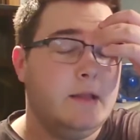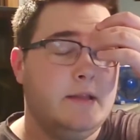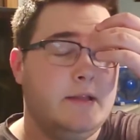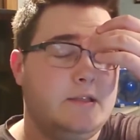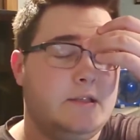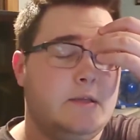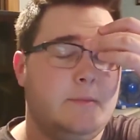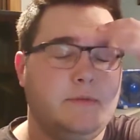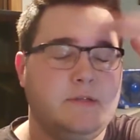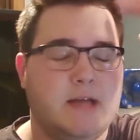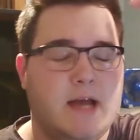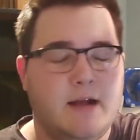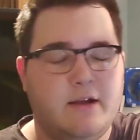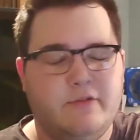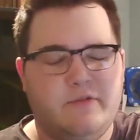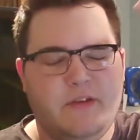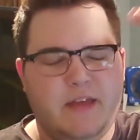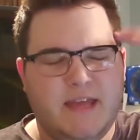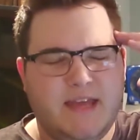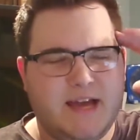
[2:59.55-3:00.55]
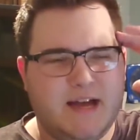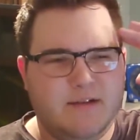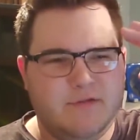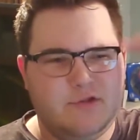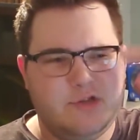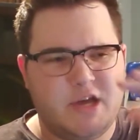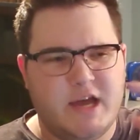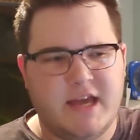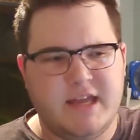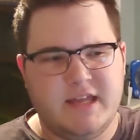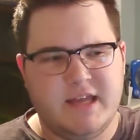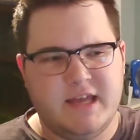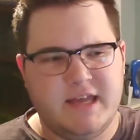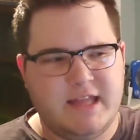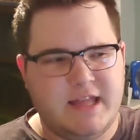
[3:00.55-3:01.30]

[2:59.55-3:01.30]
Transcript: The cinematography of China and